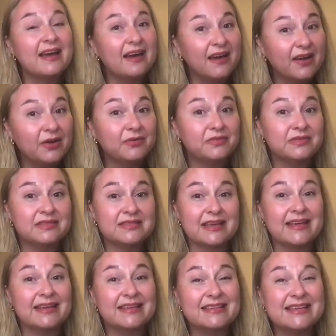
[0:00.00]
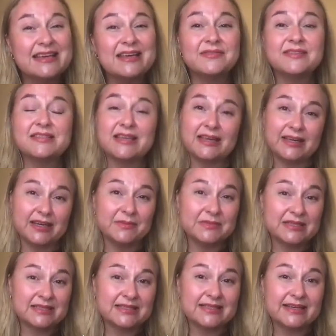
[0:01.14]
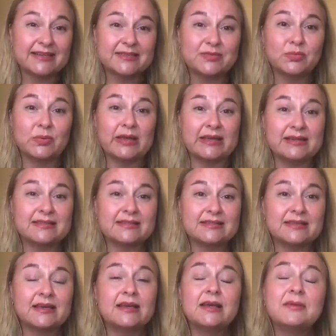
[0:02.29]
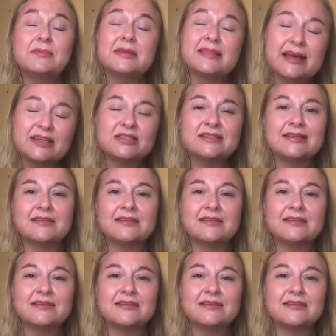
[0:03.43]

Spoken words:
I often say it can even take up to 6 weeks. But that just